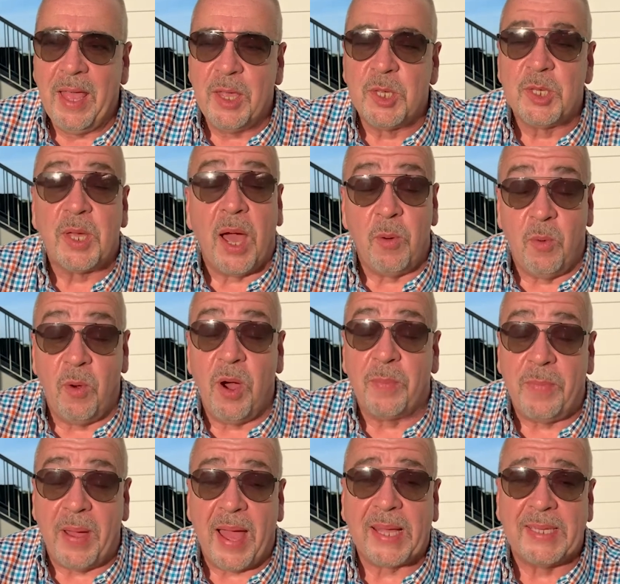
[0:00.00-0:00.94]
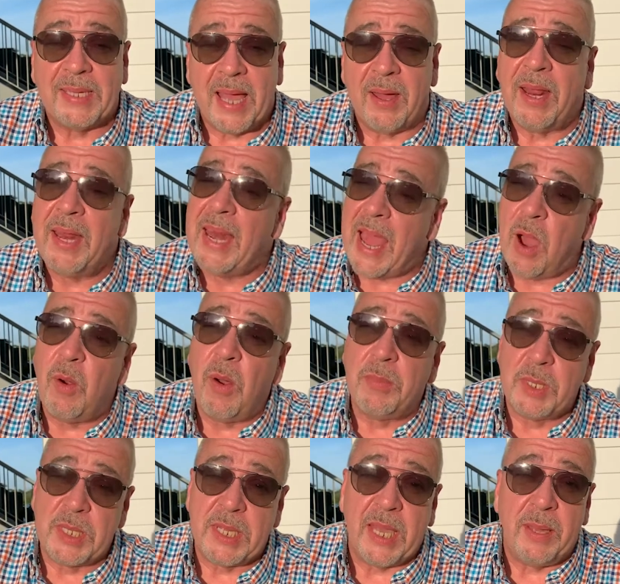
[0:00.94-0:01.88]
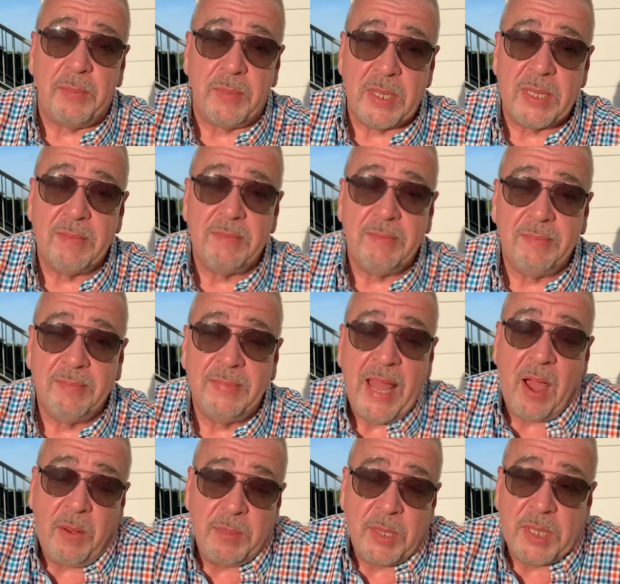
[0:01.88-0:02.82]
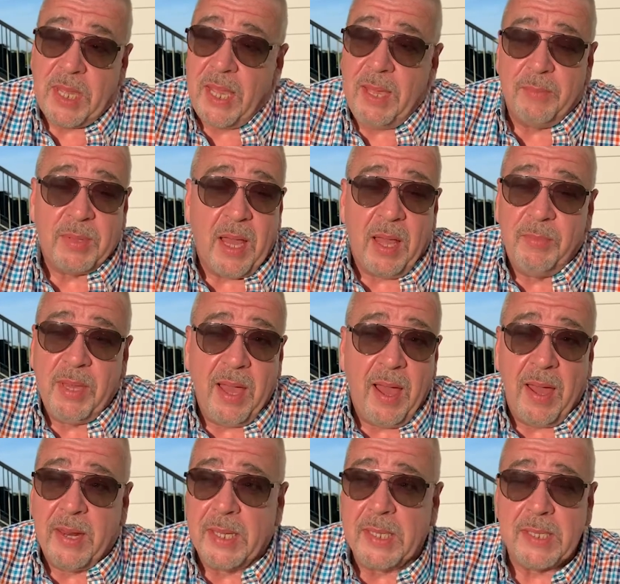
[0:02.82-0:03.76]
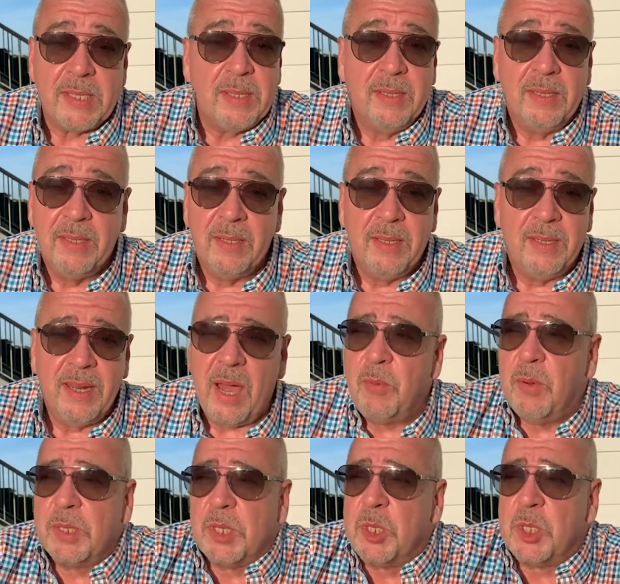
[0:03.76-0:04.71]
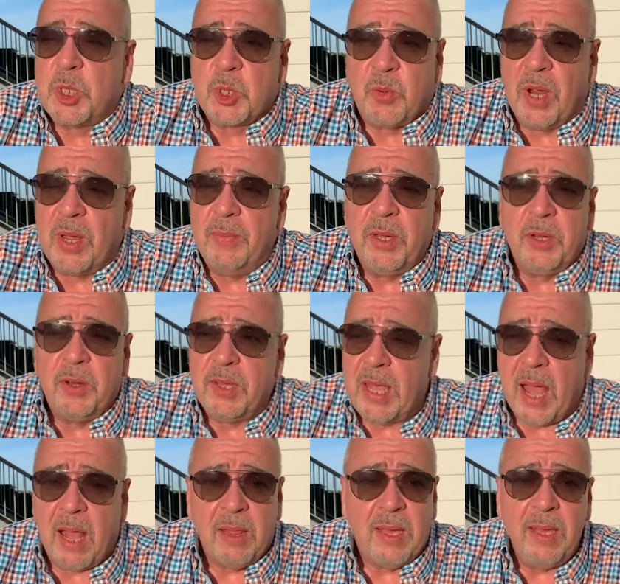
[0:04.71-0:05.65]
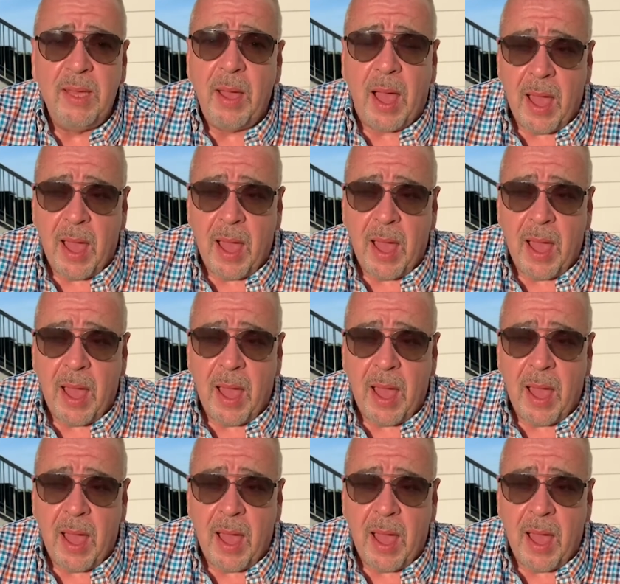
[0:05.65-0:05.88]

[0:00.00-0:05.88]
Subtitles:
So I walked back down, and now I'm steamed. I'll be honest. I wasn't screaming or yelling.